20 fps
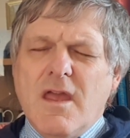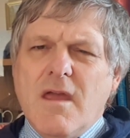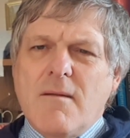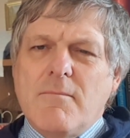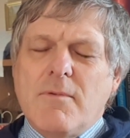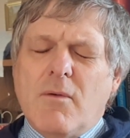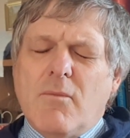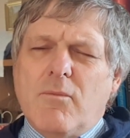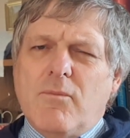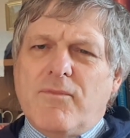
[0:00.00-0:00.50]

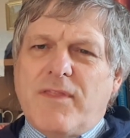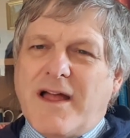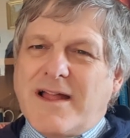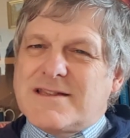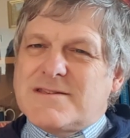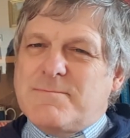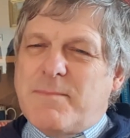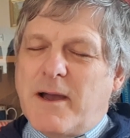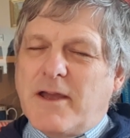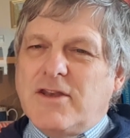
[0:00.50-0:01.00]
But
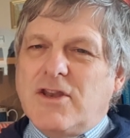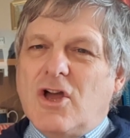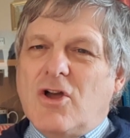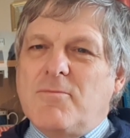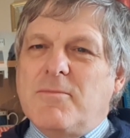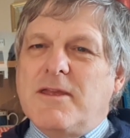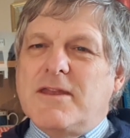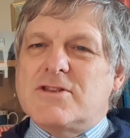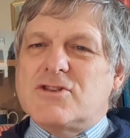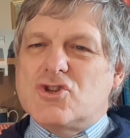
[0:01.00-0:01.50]
that's by no
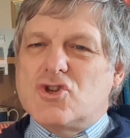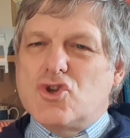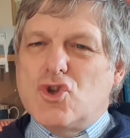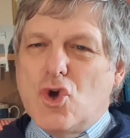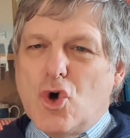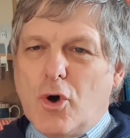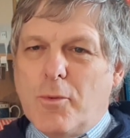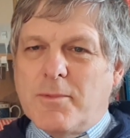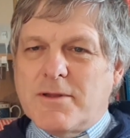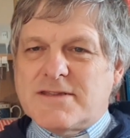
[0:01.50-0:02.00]
means
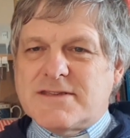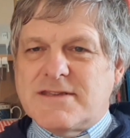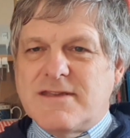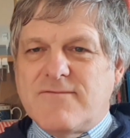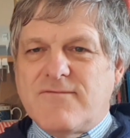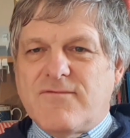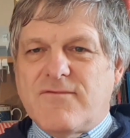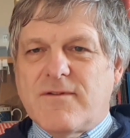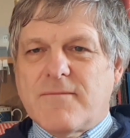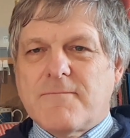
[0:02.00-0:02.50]

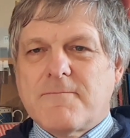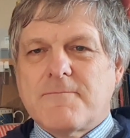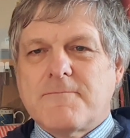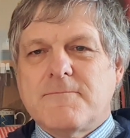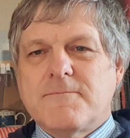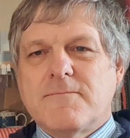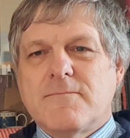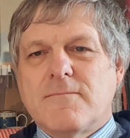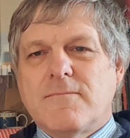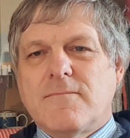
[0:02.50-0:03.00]
normative.
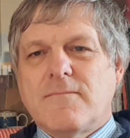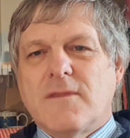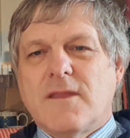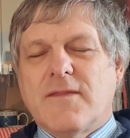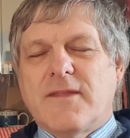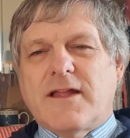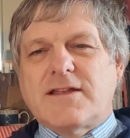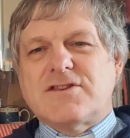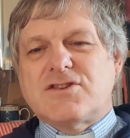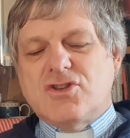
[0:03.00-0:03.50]

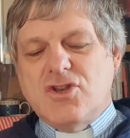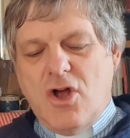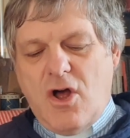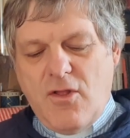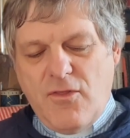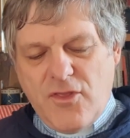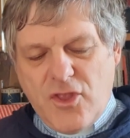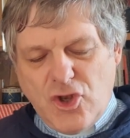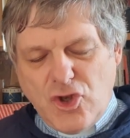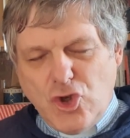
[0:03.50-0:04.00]
That's
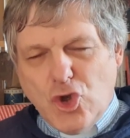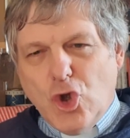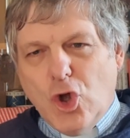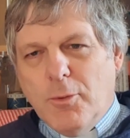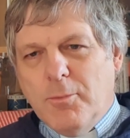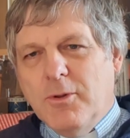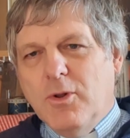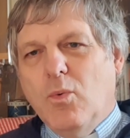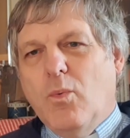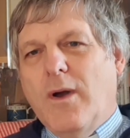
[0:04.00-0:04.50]
not the
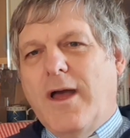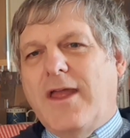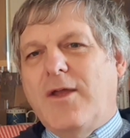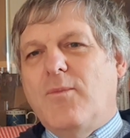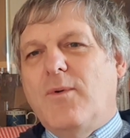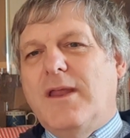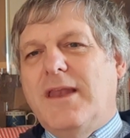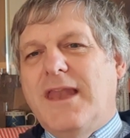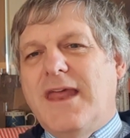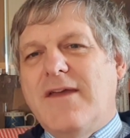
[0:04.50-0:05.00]
normal way
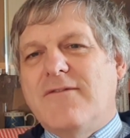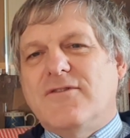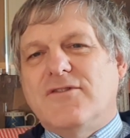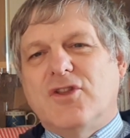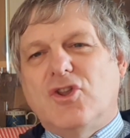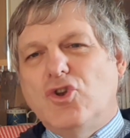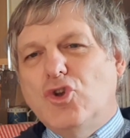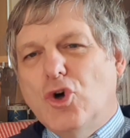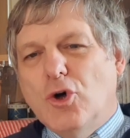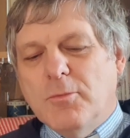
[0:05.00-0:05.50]
we live and
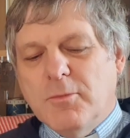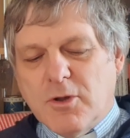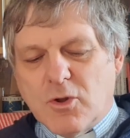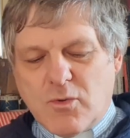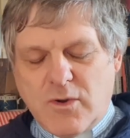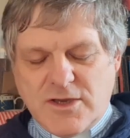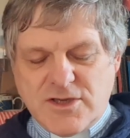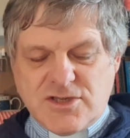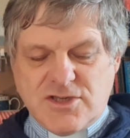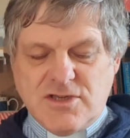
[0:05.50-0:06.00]
the normal
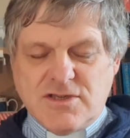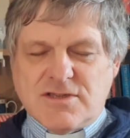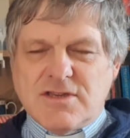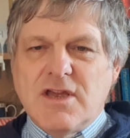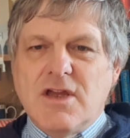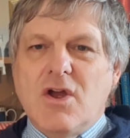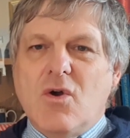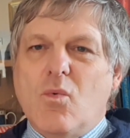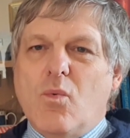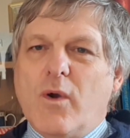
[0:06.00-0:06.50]
questions
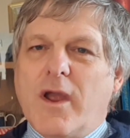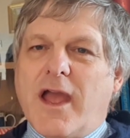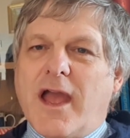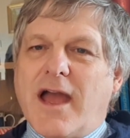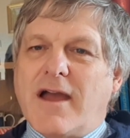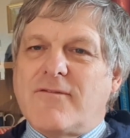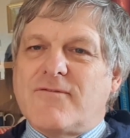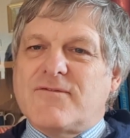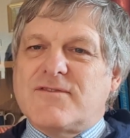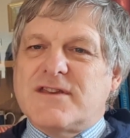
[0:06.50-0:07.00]
we
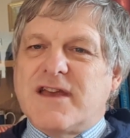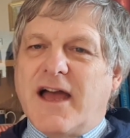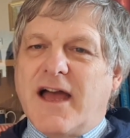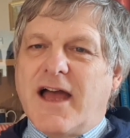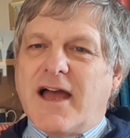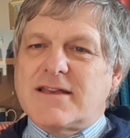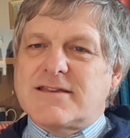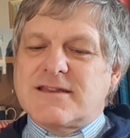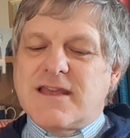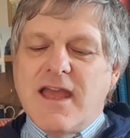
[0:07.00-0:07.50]
have to
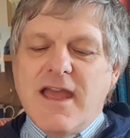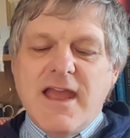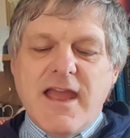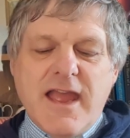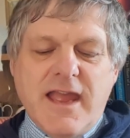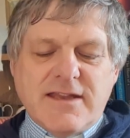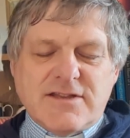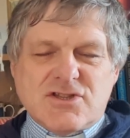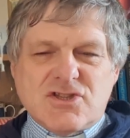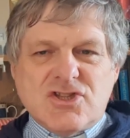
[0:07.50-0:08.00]
ask.
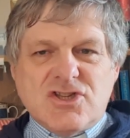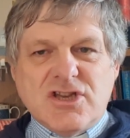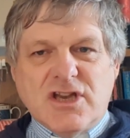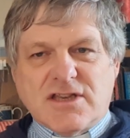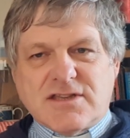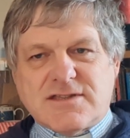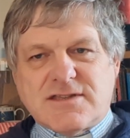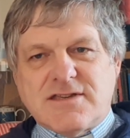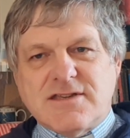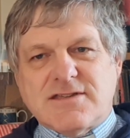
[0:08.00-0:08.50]
It's
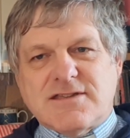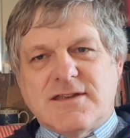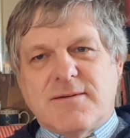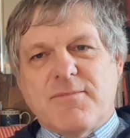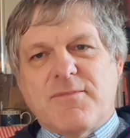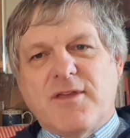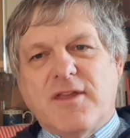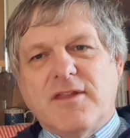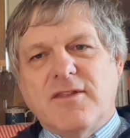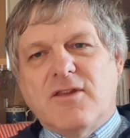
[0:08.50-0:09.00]
just
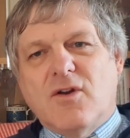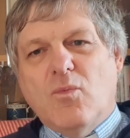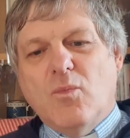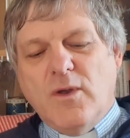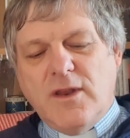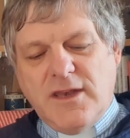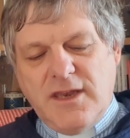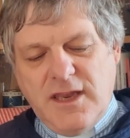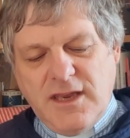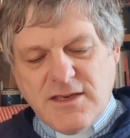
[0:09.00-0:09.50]
something that
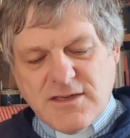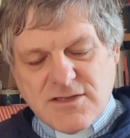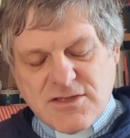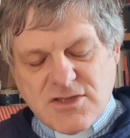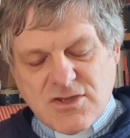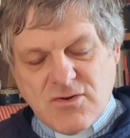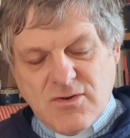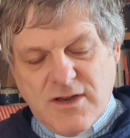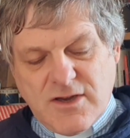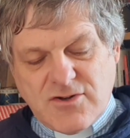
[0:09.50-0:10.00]
we need
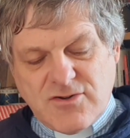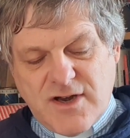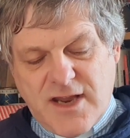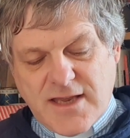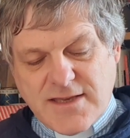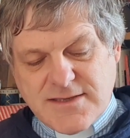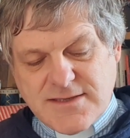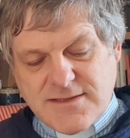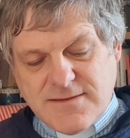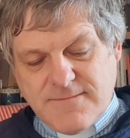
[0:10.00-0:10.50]
to
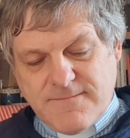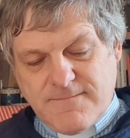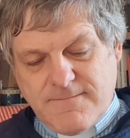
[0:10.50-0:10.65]
address.